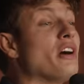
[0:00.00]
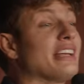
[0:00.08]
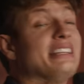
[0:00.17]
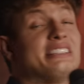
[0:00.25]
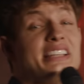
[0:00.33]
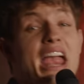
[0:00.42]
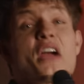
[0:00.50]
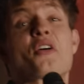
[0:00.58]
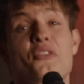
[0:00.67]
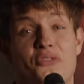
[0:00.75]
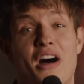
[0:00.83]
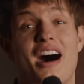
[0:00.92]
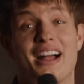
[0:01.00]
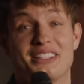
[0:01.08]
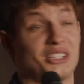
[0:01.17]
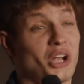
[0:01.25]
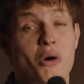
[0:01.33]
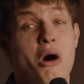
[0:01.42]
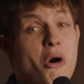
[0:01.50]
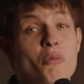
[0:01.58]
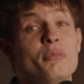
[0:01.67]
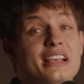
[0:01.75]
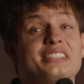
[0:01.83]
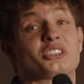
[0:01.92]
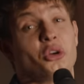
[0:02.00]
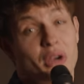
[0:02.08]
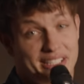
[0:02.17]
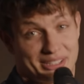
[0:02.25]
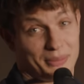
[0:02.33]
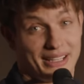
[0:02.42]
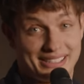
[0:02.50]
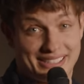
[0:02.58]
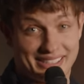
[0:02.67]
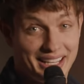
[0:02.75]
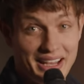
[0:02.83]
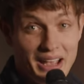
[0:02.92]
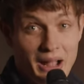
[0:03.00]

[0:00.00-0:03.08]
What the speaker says: fucking terrified to go home this Christmas